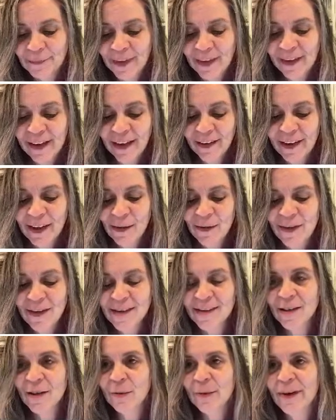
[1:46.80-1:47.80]
Look how cute
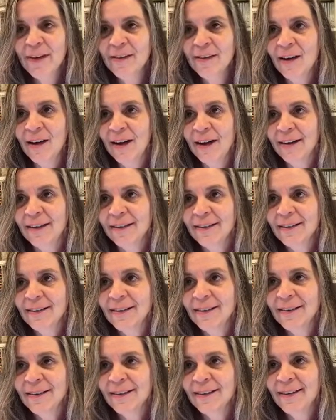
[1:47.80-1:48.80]
these little wreaths are.
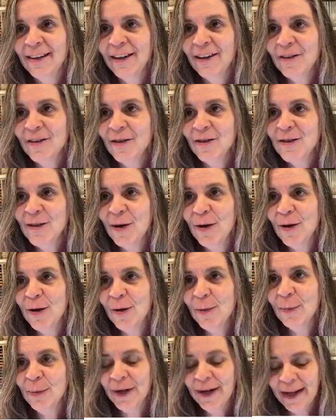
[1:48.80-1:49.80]
They are
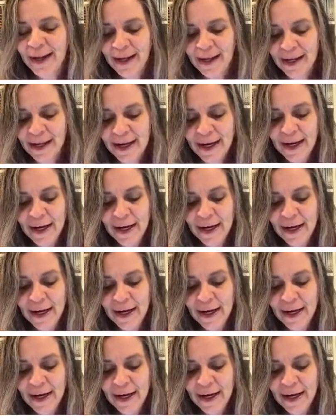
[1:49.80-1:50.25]
so pretty.